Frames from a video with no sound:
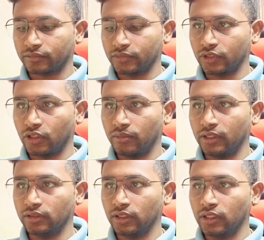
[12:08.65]
job
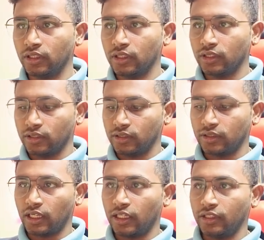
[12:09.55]
and
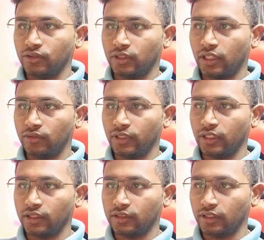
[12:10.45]
salary, so that we
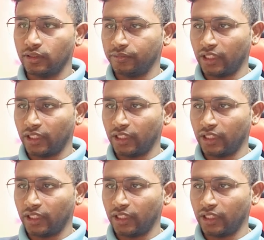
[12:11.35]
can see.